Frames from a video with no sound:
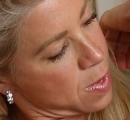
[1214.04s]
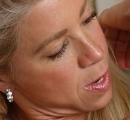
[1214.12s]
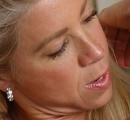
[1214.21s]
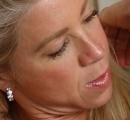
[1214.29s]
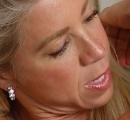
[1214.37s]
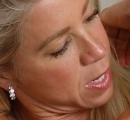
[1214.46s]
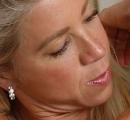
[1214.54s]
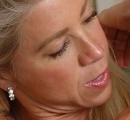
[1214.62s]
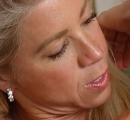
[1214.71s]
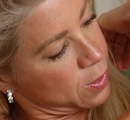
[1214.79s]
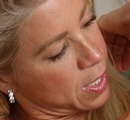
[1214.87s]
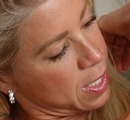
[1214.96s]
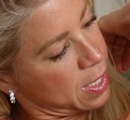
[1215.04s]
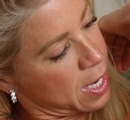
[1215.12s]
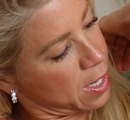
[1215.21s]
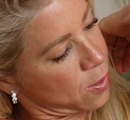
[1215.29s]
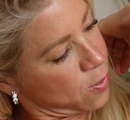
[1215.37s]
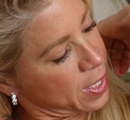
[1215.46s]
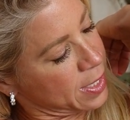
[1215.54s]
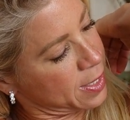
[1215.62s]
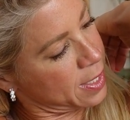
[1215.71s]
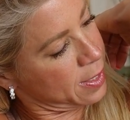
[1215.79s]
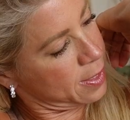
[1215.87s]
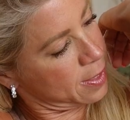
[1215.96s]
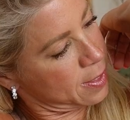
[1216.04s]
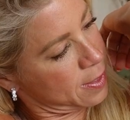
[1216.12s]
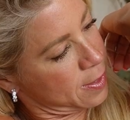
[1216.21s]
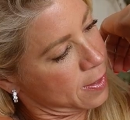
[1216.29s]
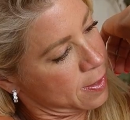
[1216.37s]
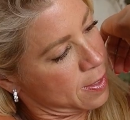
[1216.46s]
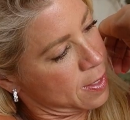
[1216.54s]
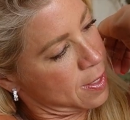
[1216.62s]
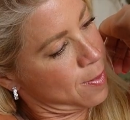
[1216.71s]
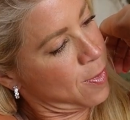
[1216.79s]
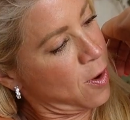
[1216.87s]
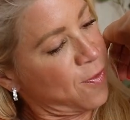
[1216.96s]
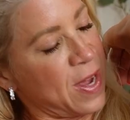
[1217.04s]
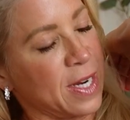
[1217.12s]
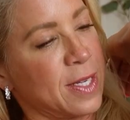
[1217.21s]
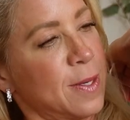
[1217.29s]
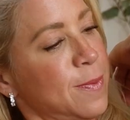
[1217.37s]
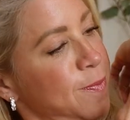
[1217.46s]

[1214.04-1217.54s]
Don't like when there's any like creases. Perfect.